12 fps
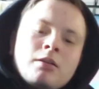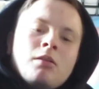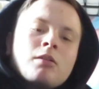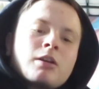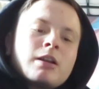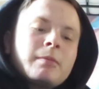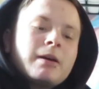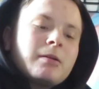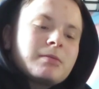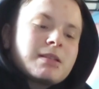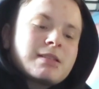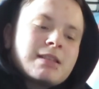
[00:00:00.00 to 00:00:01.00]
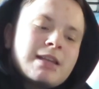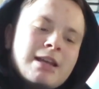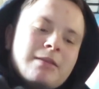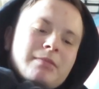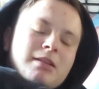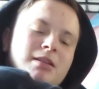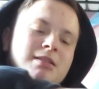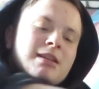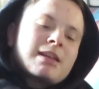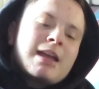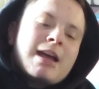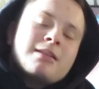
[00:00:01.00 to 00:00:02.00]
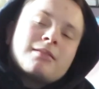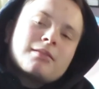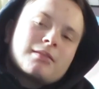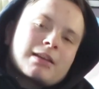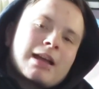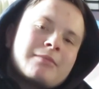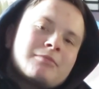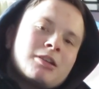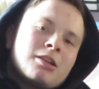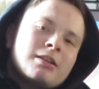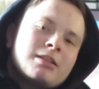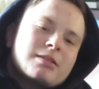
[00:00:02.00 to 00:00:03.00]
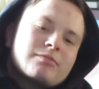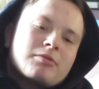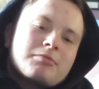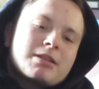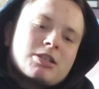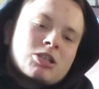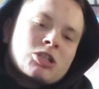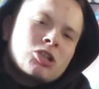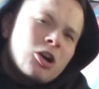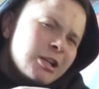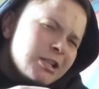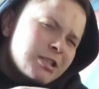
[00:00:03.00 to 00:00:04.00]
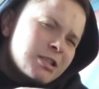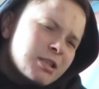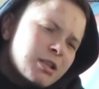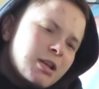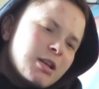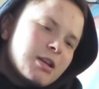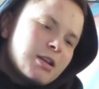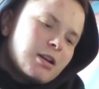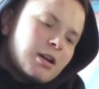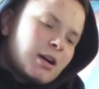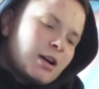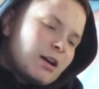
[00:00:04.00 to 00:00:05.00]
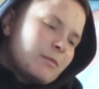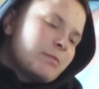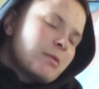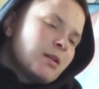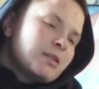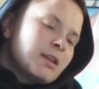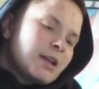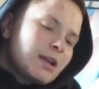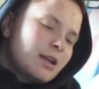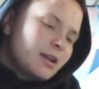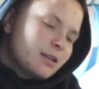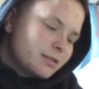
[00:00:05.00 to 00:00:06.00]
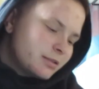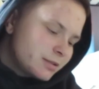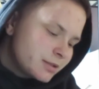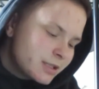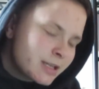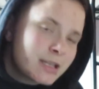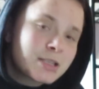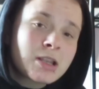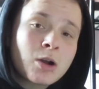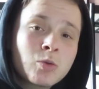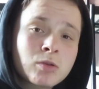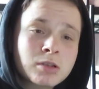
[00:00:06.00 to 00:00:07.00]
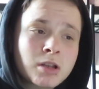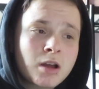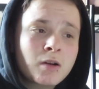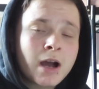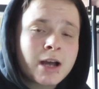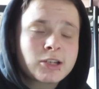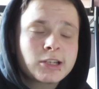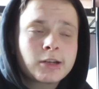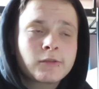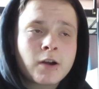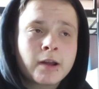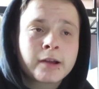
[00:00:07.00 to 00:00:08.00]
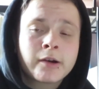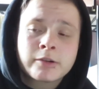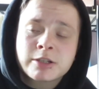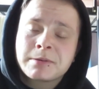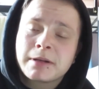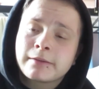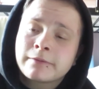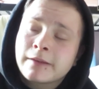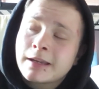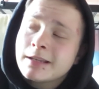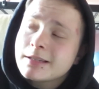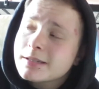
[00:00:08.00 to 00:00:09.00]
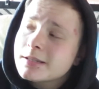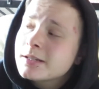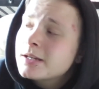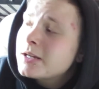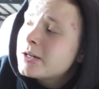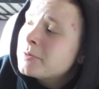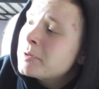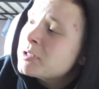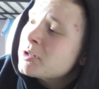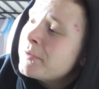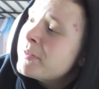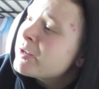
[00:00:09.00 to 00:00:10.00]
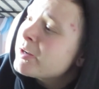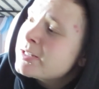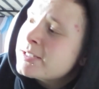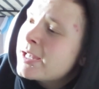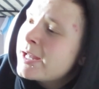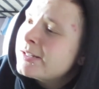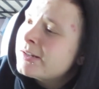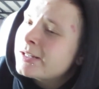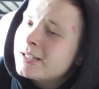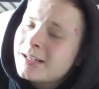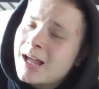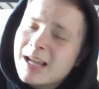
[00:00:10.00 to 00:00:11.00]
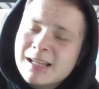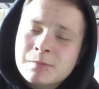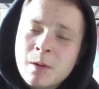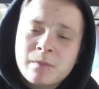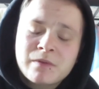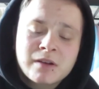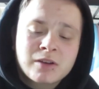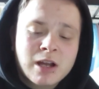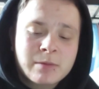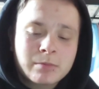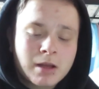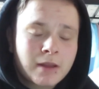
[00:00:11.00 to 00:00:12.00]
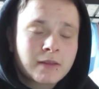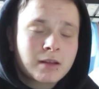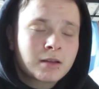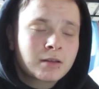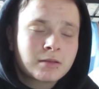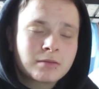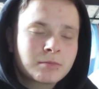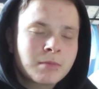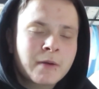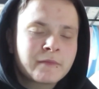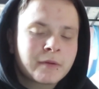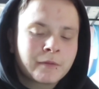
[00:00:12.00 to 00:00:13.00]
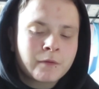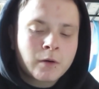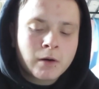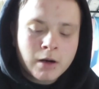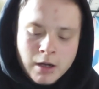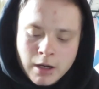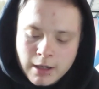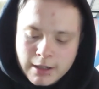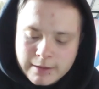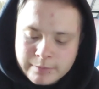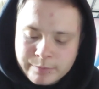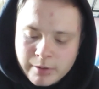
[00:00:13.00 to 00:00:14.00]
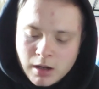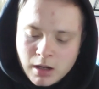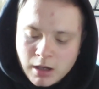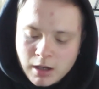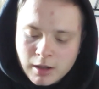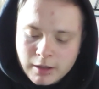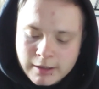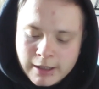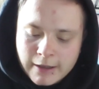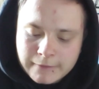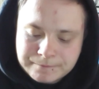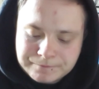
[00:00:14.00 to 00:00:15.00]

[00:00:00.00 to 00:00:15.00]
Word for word: not going to be able to see it because, again, camera light's probably shite. Uh, but yeah, it's also actually growing onto my feet, which I think I said like last month and then like and the month before. But uh, yeah,